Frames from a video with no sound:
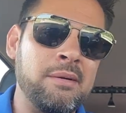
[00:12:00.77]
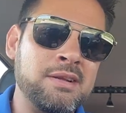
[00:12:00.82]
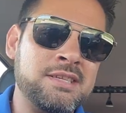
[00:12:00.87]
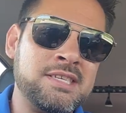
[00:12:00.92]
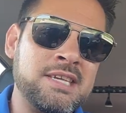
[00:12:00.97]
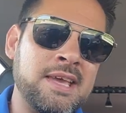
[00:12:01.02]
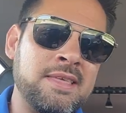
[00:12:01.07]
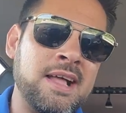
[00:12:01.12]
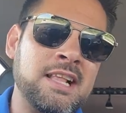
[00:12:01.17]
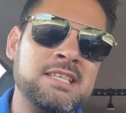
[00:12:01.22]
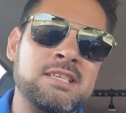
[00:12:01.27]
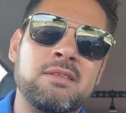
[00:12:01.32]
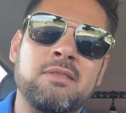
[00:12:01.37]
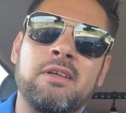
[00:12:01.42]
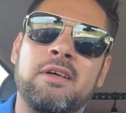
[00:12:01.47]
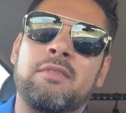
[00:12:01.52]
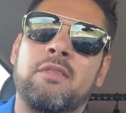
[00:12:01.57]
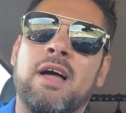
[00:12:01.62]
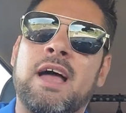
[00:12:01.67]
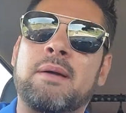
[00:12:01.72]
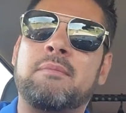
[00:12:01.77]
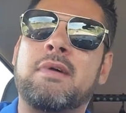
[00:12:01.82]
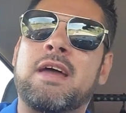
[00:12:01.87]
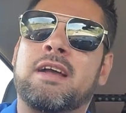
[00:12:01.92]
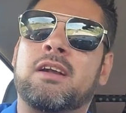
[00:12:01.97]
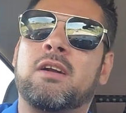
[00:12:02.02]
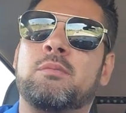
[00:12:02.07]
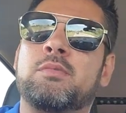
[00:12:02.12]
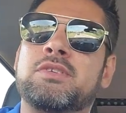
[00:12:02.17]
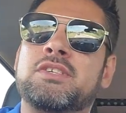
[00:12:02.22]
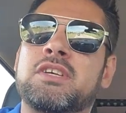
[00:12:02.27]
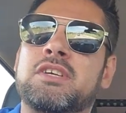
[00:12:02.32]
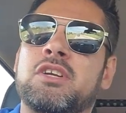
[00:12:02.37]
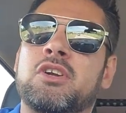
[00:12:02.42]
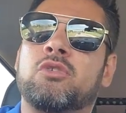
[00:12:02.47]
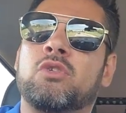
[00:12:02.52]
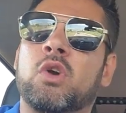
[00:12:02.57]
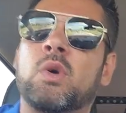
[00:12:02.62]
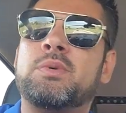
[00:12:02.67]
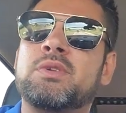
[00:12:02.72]
would say that's the linebacker position
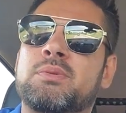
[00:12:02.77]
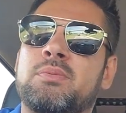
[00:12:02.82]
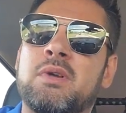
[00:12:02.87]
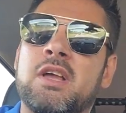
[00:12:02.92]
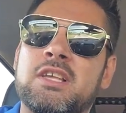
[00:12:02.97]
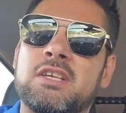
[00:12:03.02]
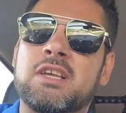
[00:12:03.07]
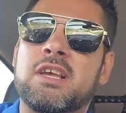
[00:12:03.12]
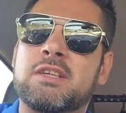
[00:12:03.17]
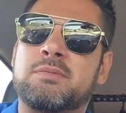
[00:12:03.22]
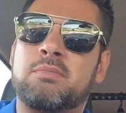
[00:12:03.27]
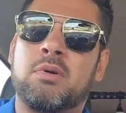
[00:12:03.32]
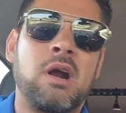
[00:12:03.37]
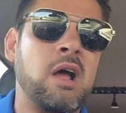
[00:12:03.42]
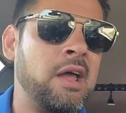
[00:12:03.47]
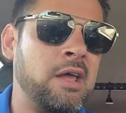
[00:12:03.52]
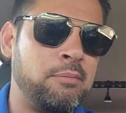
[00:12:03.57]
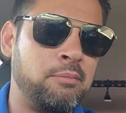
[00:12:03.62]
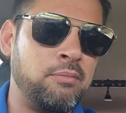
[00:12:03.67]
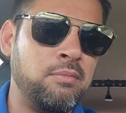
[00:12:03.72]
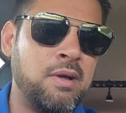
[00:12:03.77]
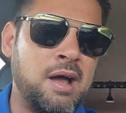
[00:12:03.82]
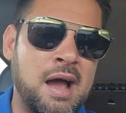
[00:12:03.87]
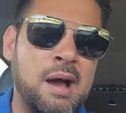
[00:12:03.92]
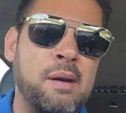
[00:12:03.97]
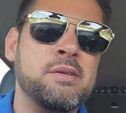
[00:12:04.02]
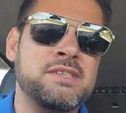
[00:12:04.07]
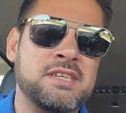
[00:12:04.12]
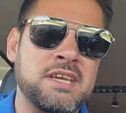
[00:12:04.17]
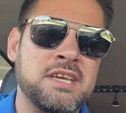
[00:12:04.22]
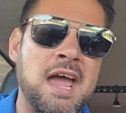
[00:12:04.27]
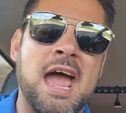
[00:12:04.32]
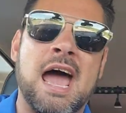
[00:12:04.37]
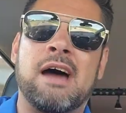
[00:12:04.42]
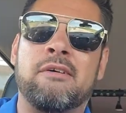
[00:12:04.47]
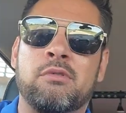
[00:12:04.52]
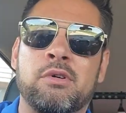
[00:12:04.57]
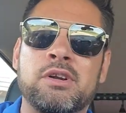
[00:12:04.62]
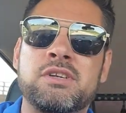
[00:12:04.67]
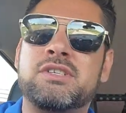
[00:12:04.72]
group is probably, I would say,
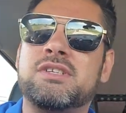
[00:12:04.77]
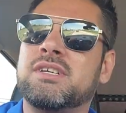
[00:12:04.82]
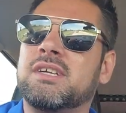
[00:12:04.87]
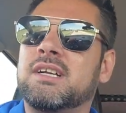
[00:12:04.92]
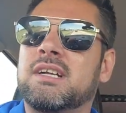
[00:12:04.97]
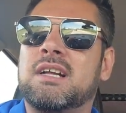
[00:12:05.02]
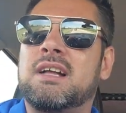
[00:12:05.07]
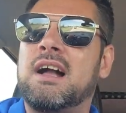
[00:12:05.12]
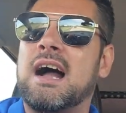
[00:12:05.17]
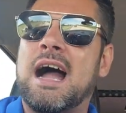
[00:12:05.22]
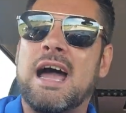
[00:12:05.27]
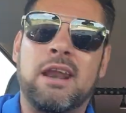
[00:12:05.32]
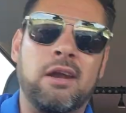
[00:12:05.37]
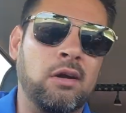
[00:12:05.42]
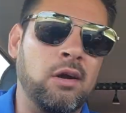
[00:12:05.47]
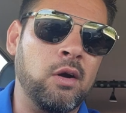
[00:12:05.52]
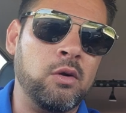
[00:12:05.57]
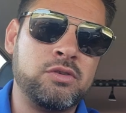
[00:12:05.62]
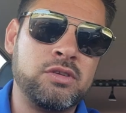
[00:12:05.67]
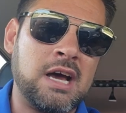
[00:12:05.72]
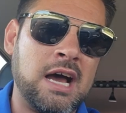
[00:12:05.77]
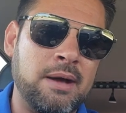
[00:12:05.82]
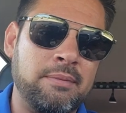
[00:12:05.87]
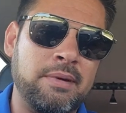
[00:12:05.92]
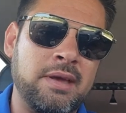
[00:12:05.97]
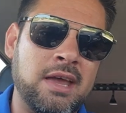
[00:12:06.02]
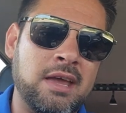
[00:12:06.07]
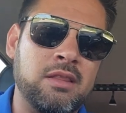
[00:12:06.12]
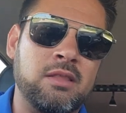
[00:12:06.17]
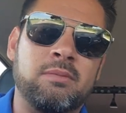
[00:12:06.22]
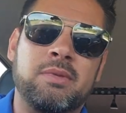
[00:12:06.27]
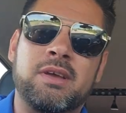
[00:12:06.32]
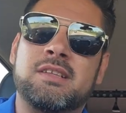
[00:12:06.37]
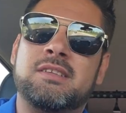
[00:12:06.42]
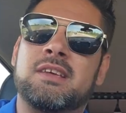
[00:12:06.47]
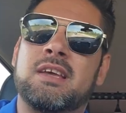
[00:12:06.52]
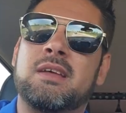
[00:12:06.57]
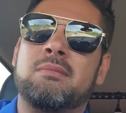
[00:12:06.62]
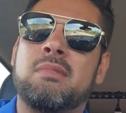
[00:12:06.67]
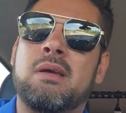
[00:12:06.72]
average. I don't know, top 8, Big
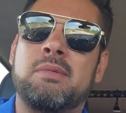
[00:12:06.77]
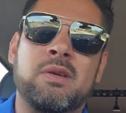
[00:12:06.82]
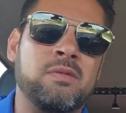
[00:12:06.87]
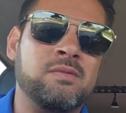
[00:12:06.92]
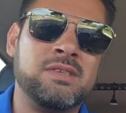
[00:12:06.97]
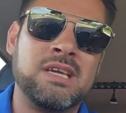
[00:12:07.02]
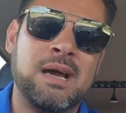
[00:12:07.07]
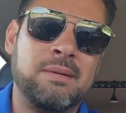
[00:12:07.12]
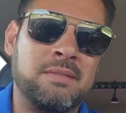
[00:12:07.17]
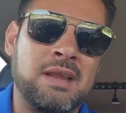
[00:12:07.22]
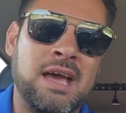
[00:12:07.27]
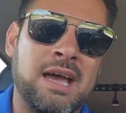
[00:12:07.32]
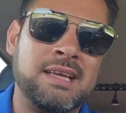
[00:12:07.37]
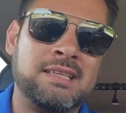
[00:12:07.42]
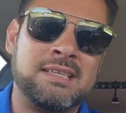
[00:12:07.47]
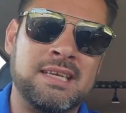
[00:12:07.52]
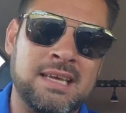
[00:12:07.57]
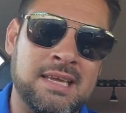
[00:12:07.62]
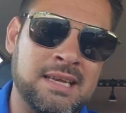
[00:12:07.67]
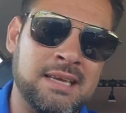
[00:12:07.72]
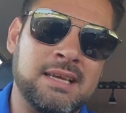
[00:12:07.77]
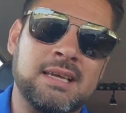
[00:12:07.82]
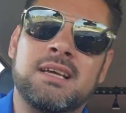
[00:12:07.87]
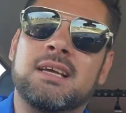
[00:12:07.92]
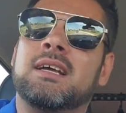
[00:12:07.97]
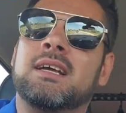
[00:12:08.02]
Ten, maybe top 9, 10.